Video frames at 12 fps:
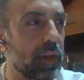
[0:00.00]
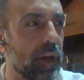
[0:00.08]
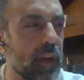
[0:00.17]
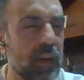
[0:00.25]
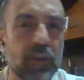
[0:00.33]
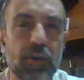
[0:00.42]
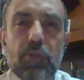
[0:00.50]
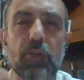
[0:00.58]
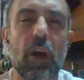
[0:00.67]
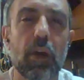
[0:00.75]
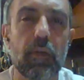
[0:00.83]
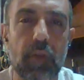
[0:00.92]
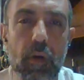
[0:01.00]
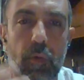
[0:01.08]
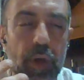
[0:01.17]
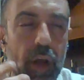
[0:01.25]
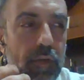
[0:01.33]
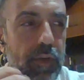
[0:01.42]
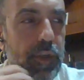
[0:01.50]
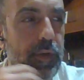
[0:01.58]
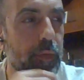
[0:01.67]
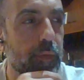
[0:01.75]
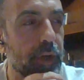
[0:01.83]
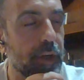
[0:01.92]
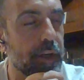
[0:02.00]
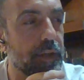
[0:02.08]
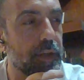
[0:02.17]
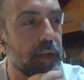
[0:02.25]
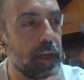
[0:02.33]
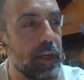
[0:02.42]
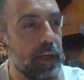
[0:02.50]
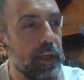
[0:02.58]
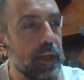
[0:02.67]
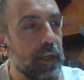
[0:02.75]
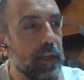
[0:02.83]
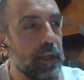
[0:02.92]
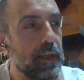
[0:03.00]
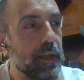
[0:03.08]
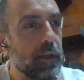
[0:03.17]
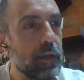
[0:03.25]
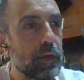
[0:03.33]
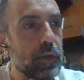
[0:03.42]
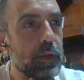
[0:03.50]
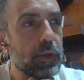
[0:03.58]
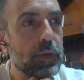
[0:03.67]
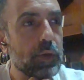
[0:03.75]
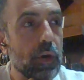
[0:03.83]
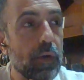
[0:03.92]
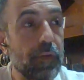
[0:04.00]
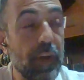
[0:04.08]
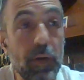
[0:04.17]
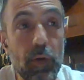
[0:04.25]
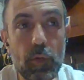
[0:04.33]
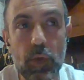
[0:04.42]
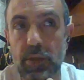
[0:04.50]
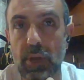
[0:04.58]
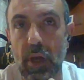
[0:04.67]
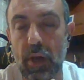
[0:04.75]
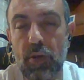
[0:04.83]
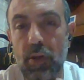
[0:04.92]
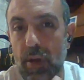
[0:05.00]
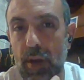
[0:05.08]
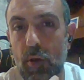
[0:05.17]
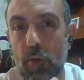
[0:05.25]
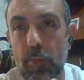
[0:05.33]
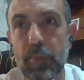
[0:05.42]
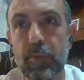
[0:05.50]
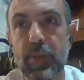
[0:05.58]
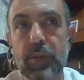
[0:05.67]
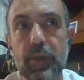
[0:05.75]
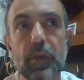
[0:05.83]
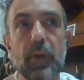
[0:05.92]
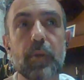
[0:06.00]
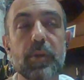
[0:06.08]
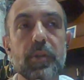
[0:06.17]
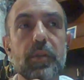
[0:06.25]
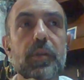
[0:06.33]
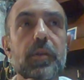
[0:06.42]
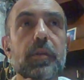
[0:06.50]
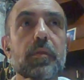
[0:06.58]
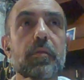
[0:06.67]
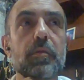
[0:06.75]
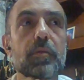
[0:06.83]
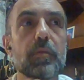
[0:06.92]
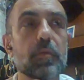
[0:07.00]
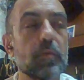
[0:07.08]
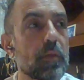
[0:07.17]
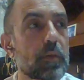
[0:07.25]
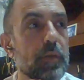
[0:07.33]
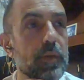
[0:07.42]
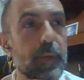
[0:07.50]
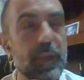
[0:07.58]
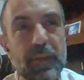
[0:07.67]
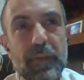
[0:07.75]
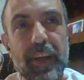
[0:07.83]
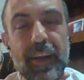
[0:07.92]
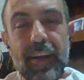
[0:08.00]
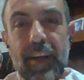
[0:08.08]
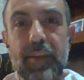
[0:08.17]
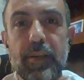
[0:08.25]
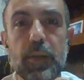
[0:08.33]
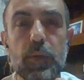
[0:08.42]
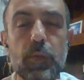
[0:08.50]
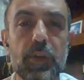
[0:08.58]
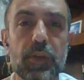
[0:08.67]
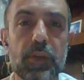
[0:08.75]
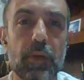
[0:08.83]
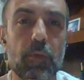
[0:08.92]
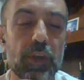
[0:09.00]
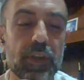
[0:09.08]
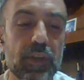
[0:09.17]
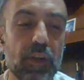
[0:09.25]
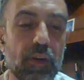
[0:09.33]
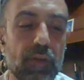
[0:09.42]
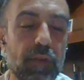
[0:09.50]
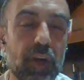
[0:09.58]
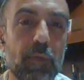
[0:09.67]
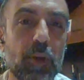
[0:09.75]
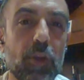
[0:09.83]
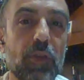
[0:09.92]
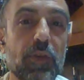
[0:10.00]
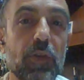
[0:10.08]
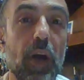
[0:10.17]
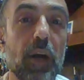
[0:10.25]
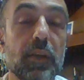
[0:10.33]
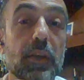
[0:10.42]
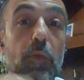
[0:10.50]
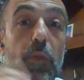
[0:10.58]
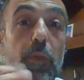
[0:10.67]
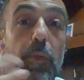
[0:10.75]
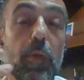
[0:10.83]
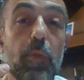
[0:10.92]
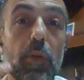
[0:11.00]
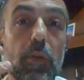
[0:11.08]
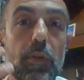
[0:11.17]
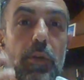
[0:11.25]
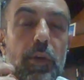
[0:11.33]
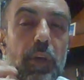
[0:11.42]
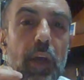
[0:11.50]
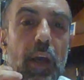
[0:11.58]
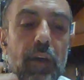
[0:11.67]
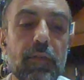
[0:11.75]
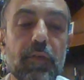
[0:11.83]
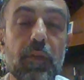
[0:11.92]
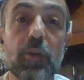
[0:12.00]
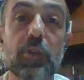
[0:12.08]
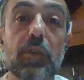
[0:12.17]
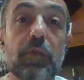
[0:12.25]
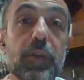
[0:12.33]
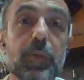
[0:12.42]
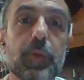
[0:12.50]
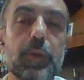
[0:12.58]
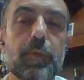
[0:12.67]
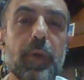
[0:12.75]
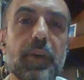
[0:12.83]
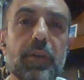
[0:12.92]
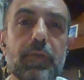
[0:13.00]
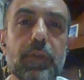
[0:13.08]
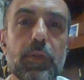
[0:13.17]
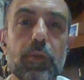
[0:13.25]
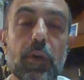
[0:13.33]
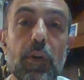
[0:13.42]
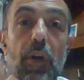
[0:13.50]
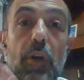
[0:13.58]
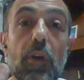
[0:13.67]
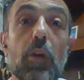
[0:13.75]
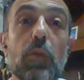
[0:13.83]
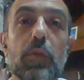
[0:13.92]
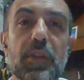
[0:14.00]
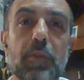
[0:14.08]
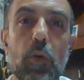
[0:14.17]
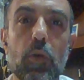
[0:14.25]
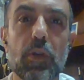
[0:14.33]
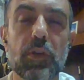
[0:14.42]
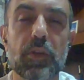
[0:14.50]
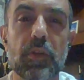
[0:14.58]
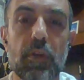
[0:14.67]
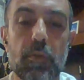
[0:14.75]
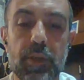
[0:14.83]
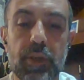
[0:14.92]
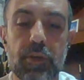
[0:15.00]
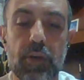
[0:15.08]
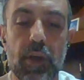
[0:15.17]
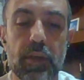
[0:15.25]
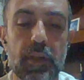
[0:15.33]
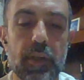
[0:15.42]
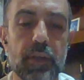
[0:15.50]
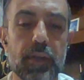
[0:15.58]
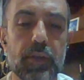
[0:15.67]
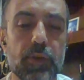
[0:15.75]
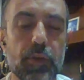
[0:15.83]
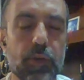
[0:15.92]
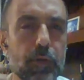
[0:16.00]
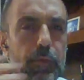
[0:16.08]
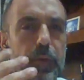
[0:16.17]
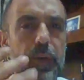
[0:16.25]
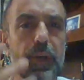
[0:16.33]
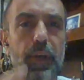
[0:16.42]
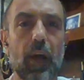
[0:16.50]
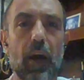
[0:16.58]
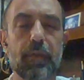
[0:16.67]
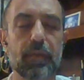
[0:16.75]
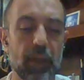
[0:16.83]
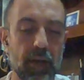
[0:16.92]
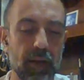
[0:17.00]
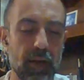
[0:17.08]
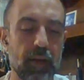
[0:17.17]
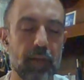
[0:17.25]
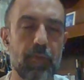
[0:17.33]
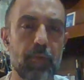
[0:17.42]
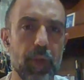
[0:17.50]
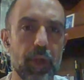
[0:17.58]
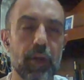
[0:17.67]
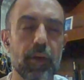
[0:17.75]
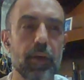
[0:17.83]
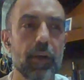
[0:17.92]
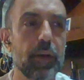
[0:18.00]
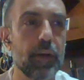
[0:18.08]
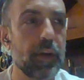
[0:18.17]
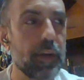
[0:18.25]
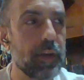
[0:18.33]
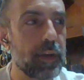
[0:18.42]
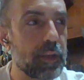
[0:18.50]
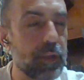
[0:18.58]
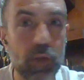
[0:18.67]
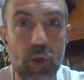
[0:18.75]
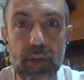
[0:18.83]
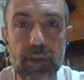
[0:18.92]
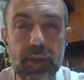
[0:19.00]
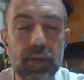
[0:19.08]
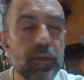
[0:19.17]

I think it's a drive that we have as human beings. So if anyone wants to actually like open a business, specifically like these ones, the ones that are very much interacting with people and from a service perspective, so there are a lot of always emotions that are being translated. So you really have to kind of like be solid.